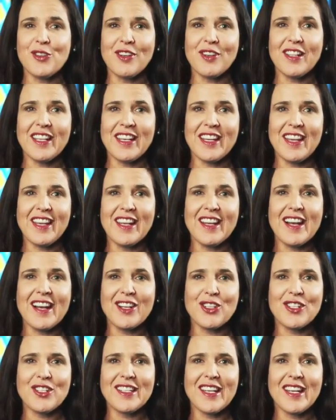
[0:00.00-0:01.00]
drilling in
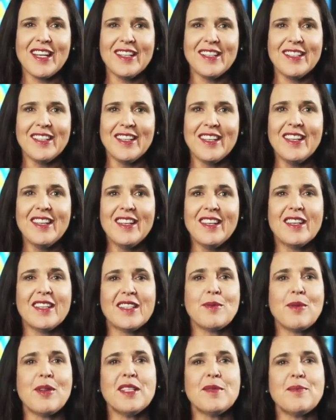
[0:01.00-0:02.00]
Argentina, as
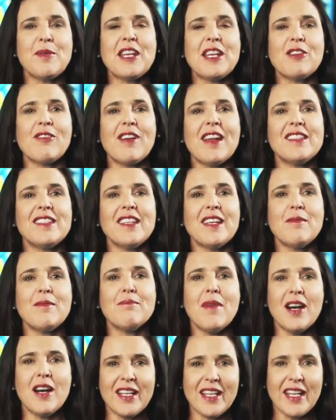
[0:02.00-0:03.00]
well as being granting
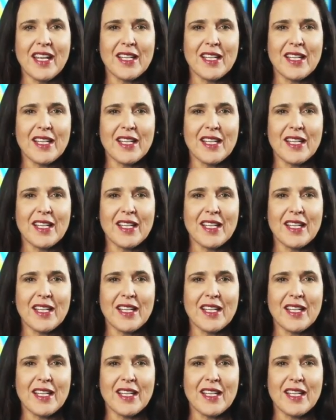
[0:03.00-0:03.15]
mining